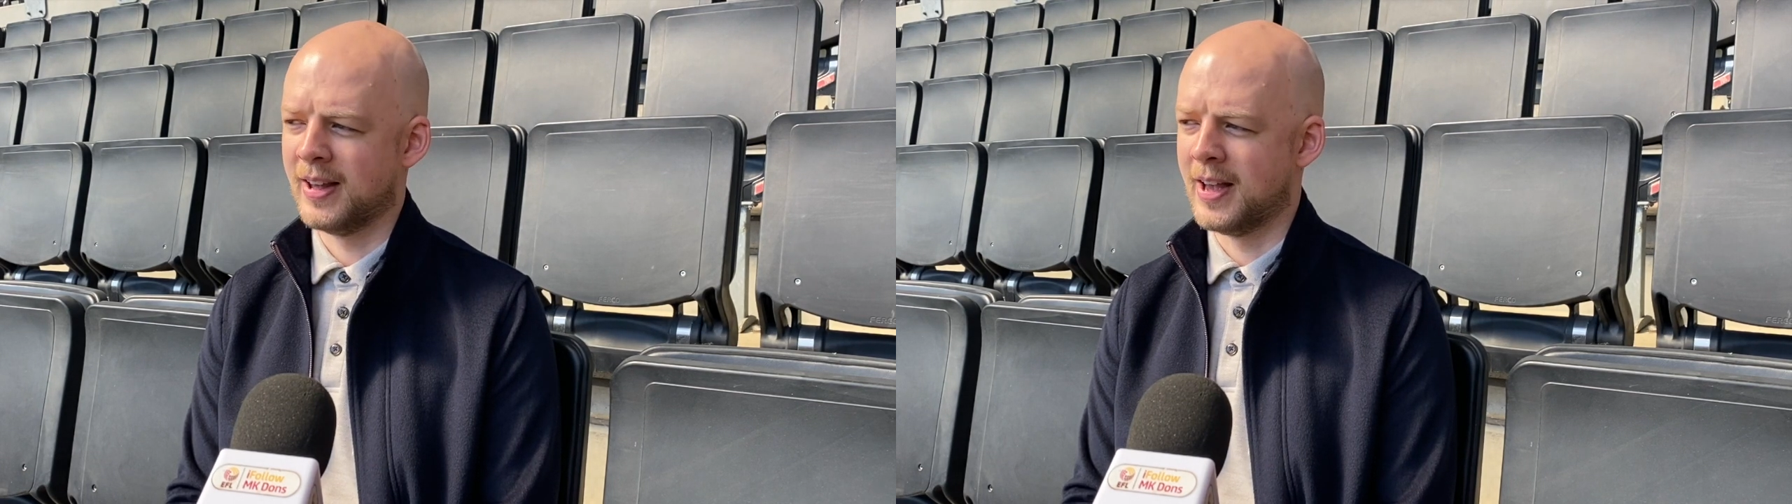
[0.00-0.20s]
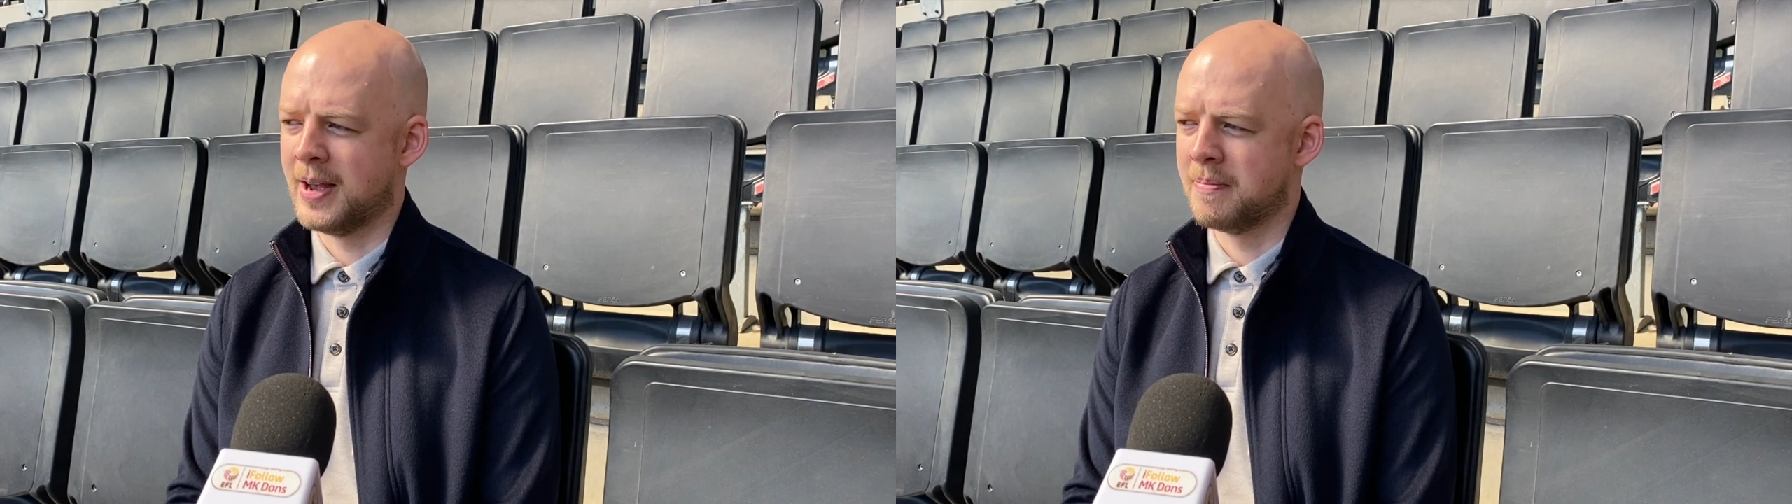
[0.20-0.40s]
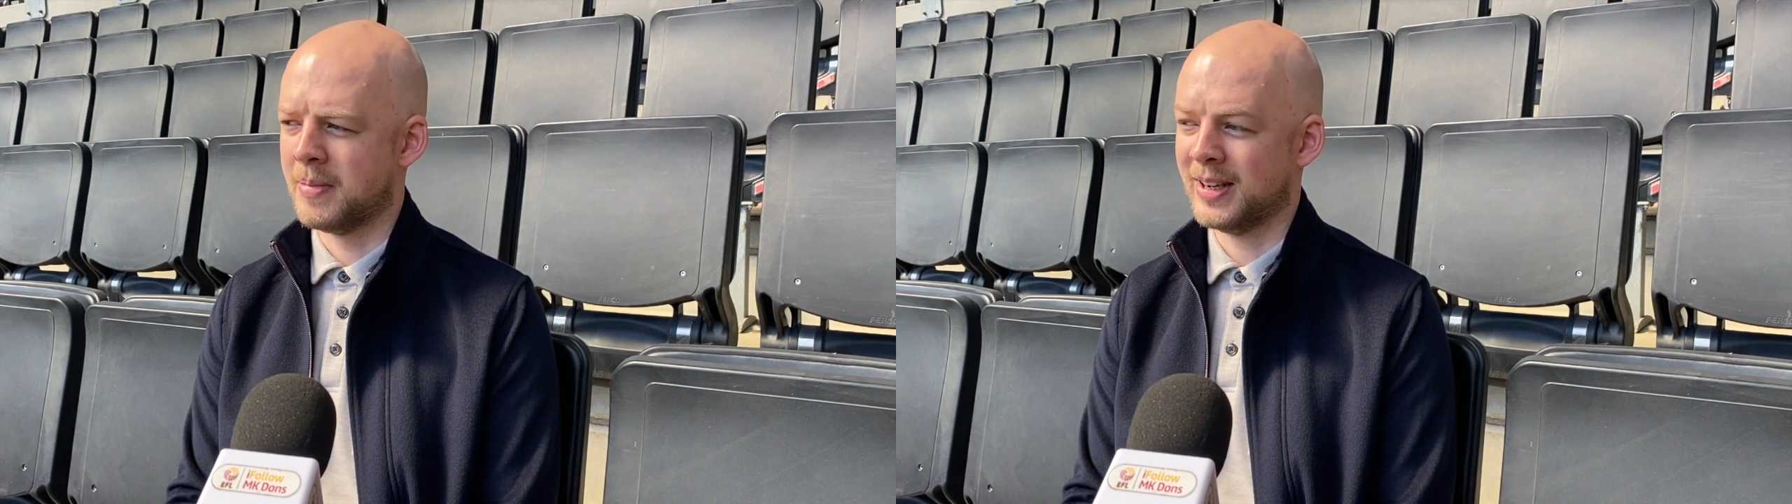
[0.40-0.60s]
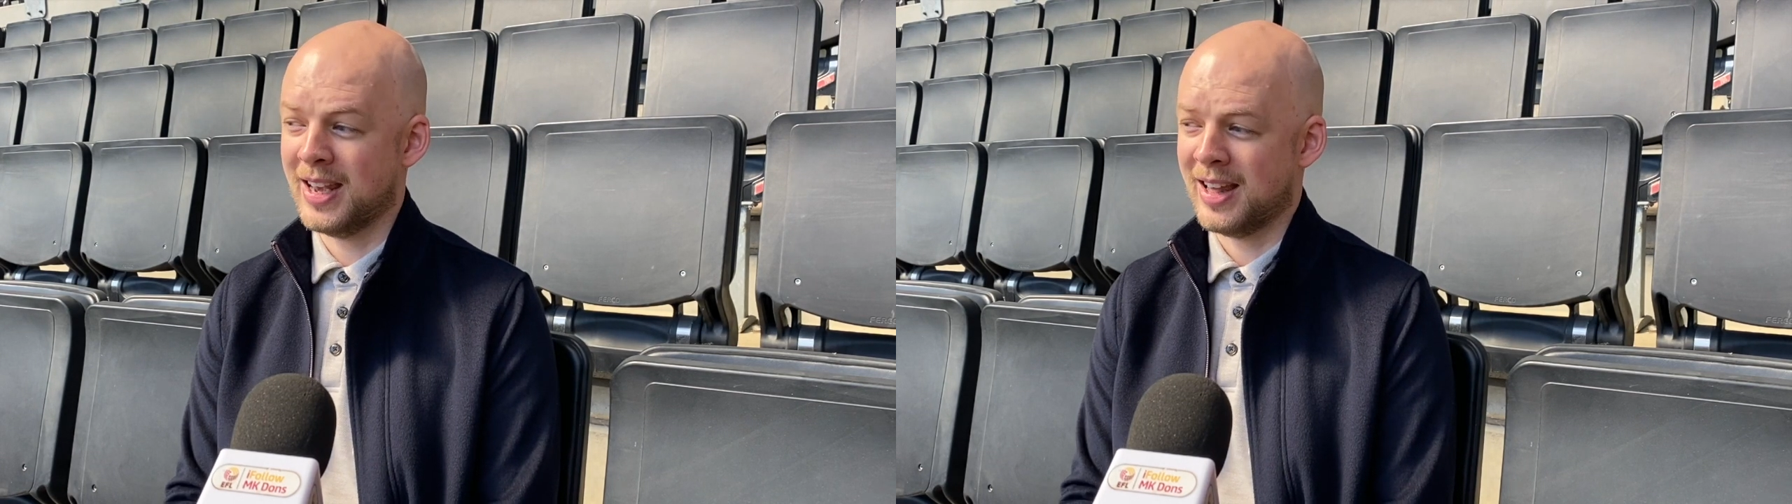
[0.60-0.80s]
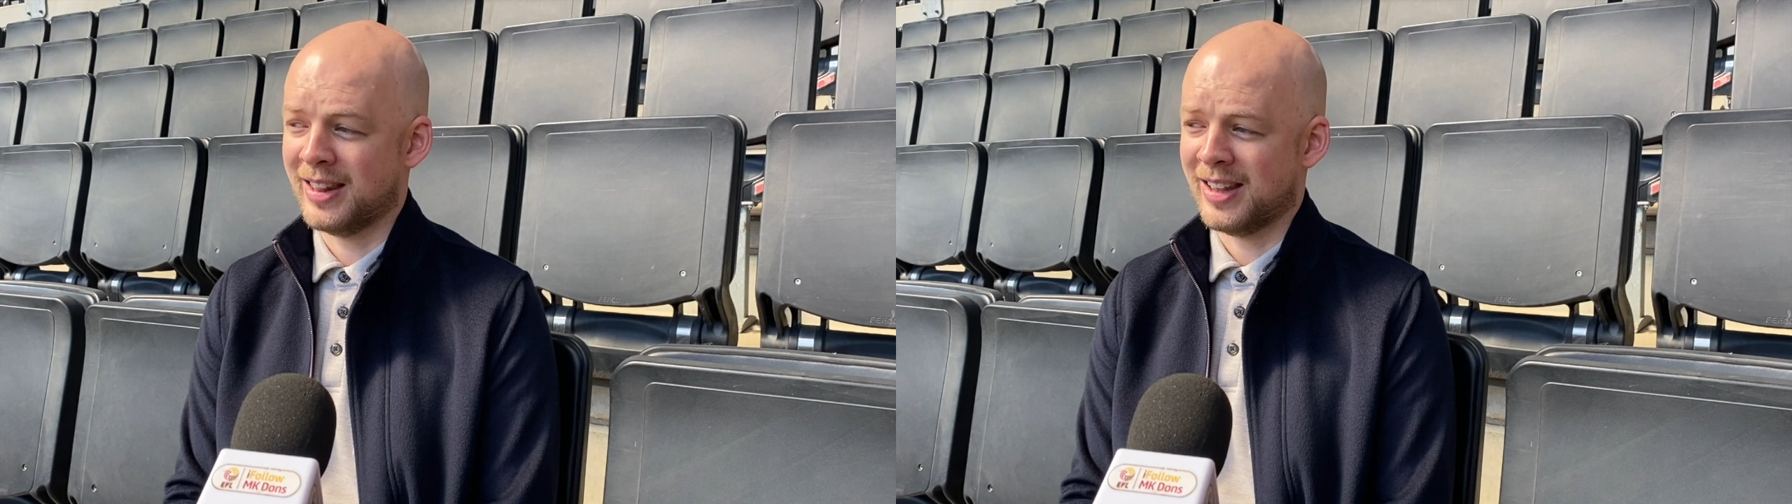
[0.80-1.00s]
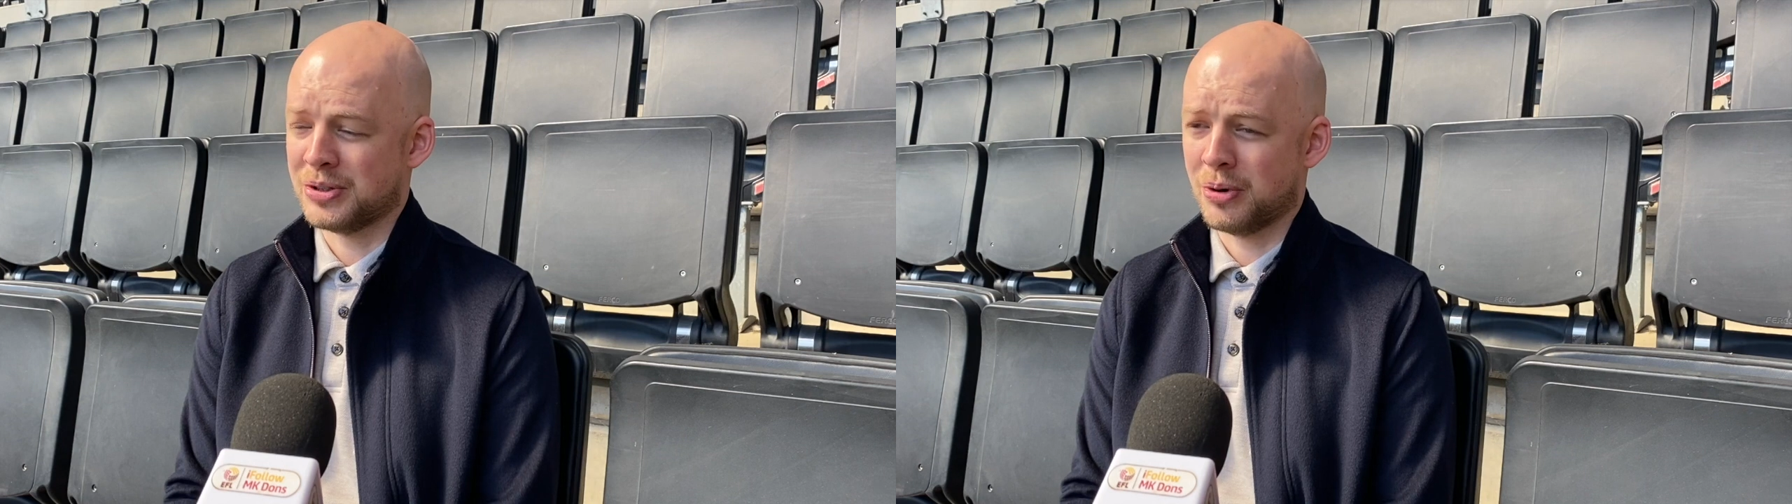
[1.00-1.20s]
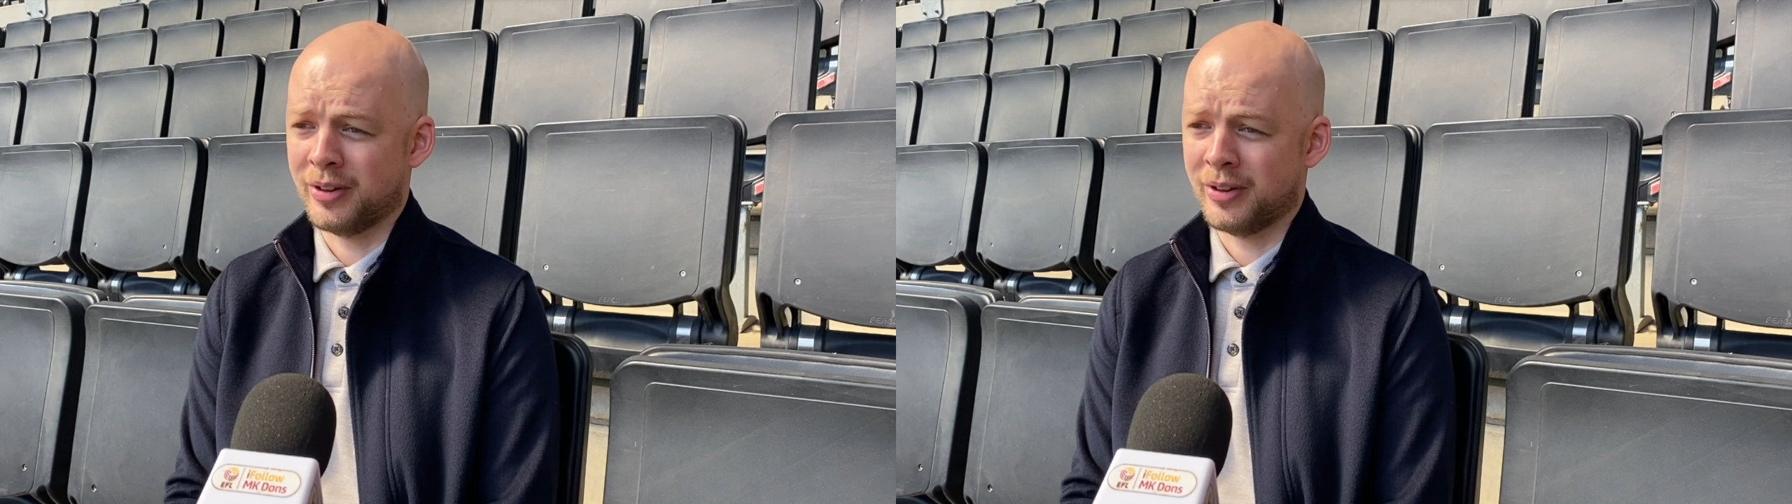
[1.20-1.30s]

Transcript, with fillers: Um, and yeah, that's